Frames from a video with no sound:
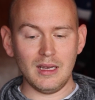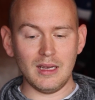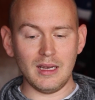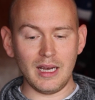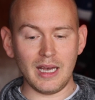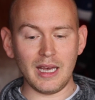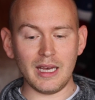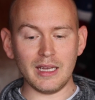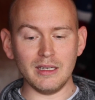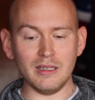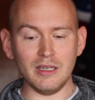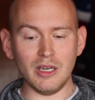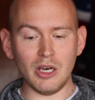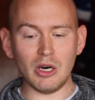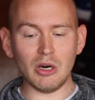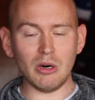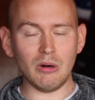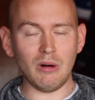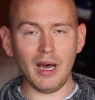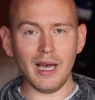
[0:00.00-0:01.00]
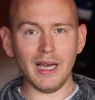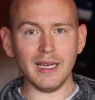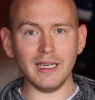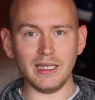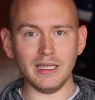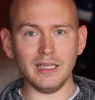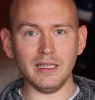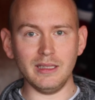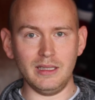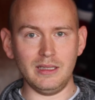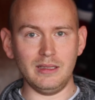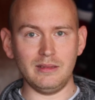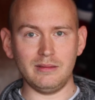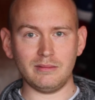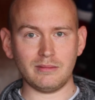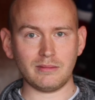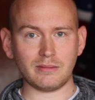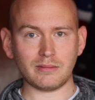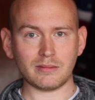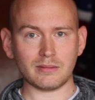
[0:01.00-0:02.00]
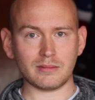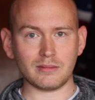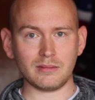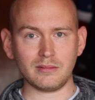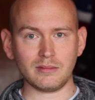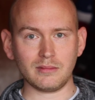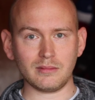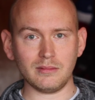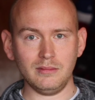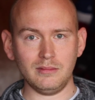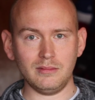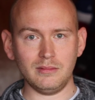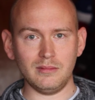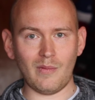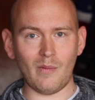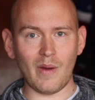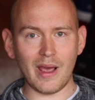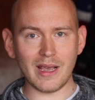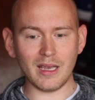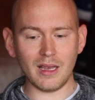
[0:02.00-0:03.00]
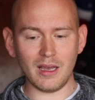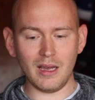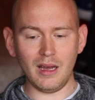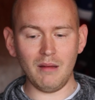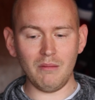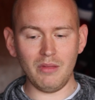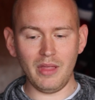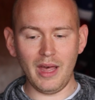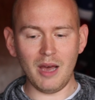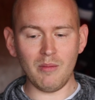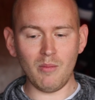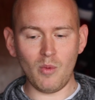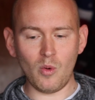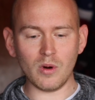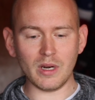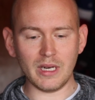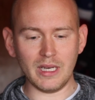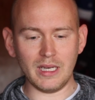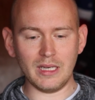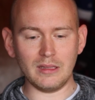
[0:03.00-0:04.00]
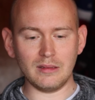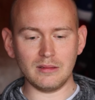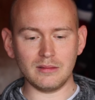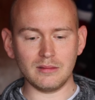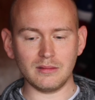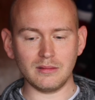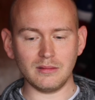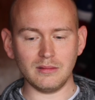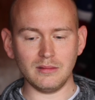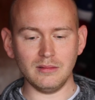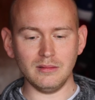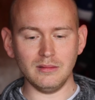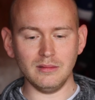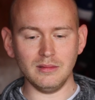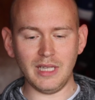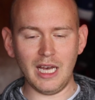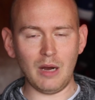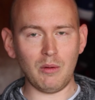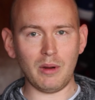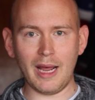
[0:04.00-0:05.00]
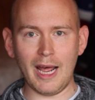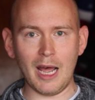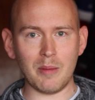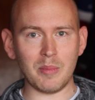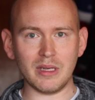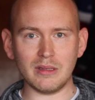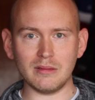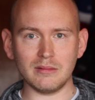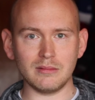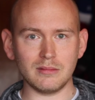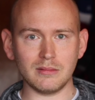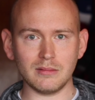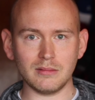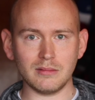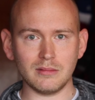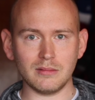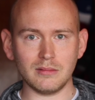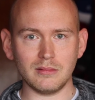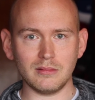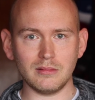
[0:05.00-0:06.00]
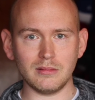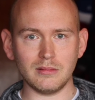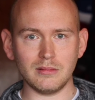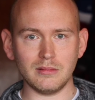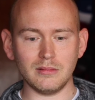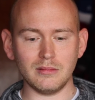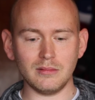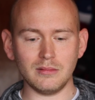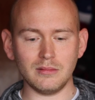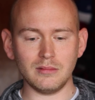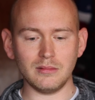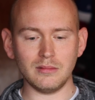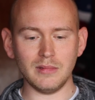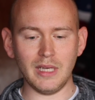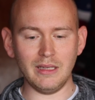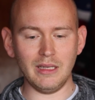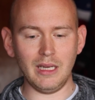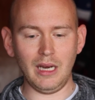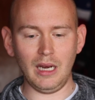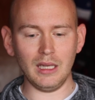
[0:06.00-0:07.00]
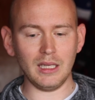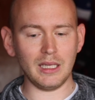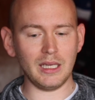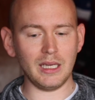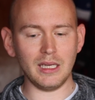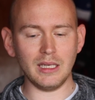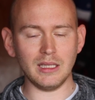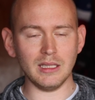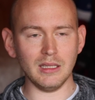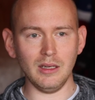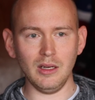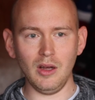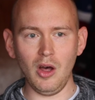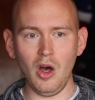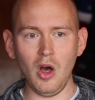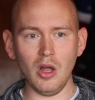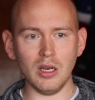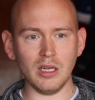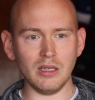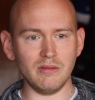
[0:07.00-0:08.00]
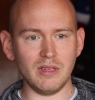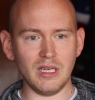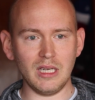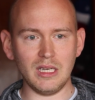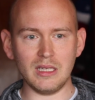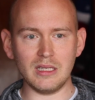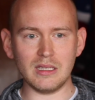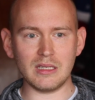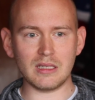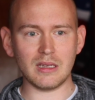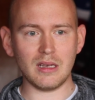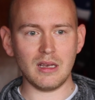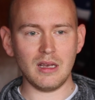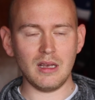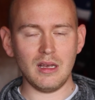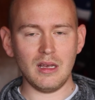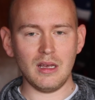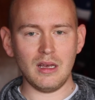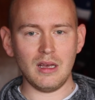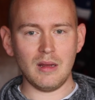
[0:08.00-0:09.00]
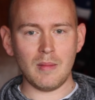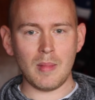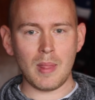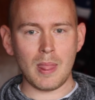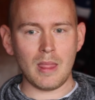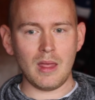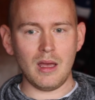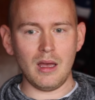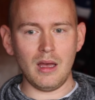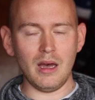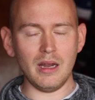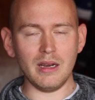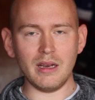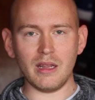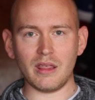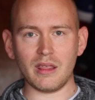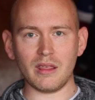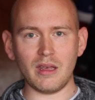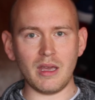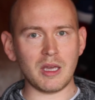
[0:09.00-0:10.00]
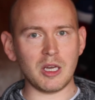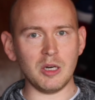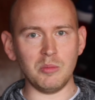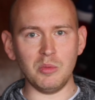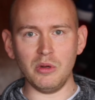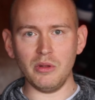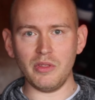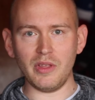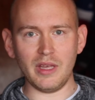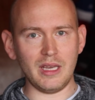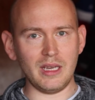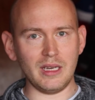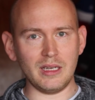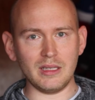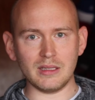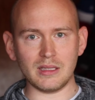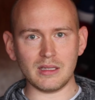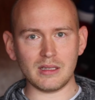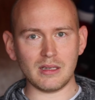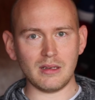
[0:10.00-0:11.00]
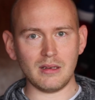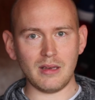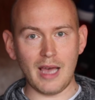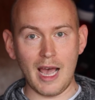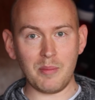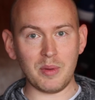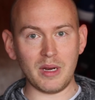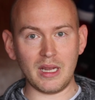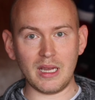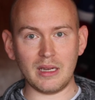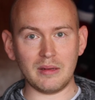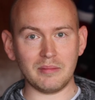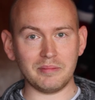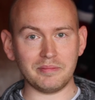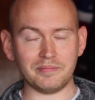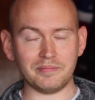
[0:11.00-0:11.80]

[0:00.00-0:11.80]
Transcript: I had no idea waking up that morning that would happen, and then lead to all of these unthinkable things happening.